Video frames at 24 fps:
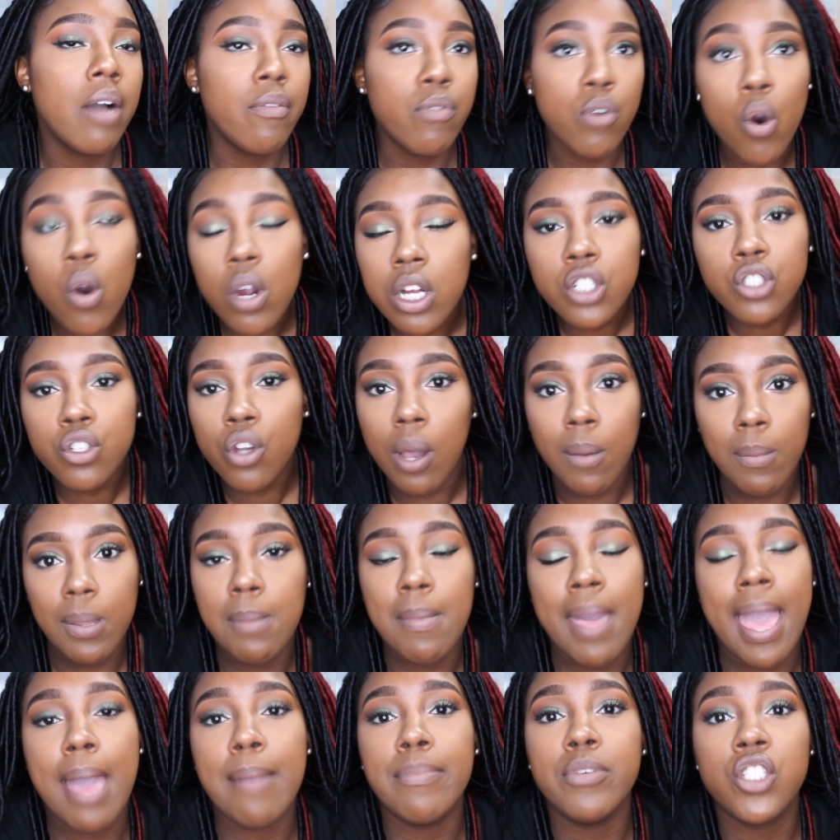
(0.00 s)
Of course you're gonna be
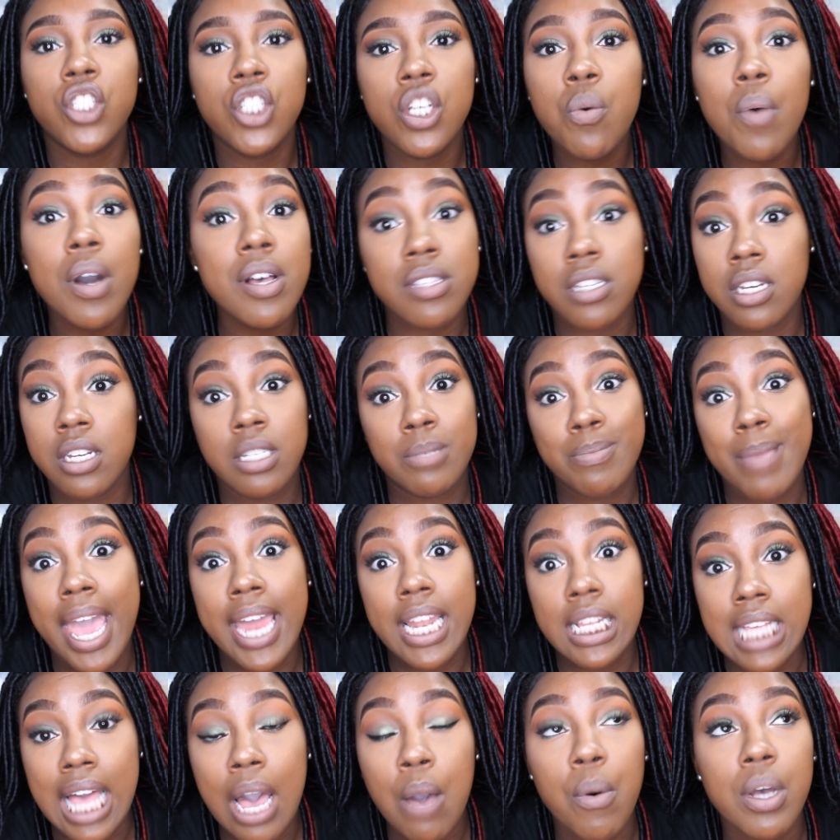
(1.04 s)
mad, but she wasn't as
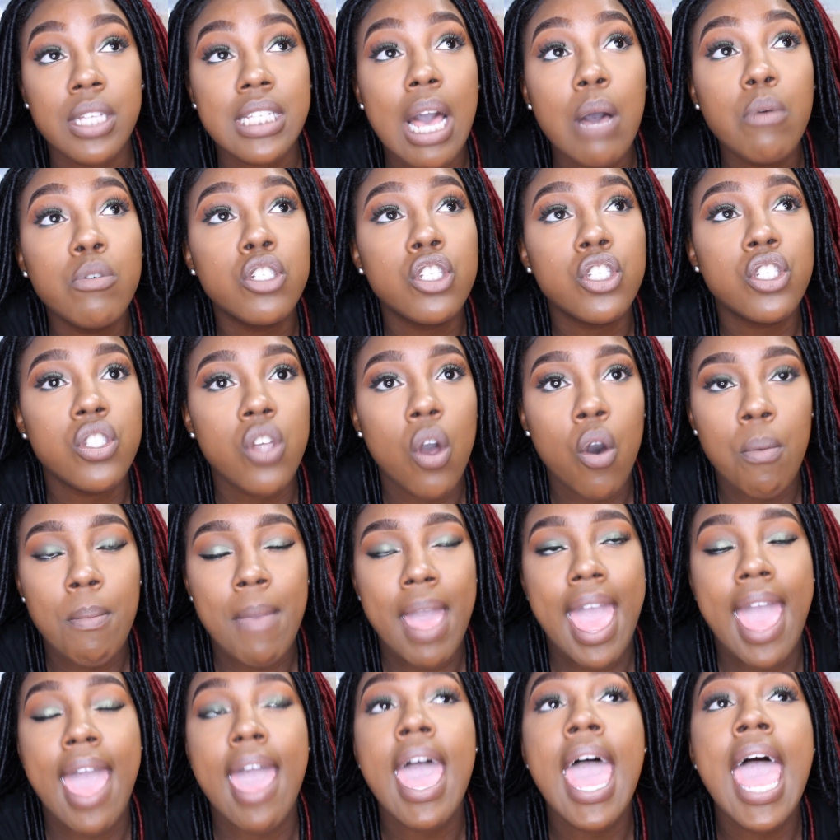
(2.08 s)
mad as I was. I was so
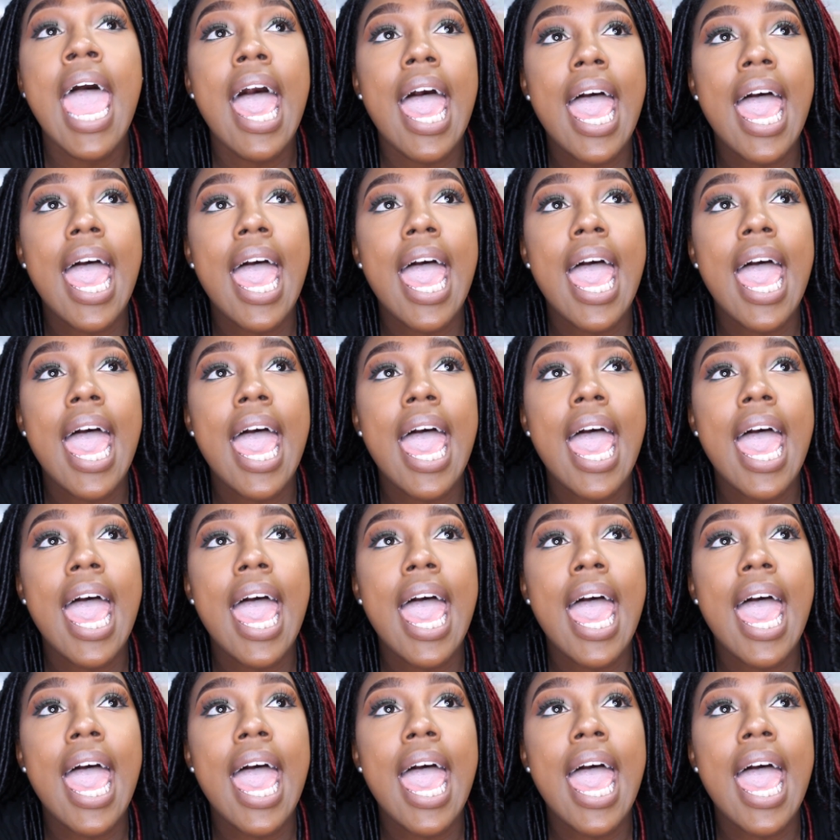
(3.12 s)
mad.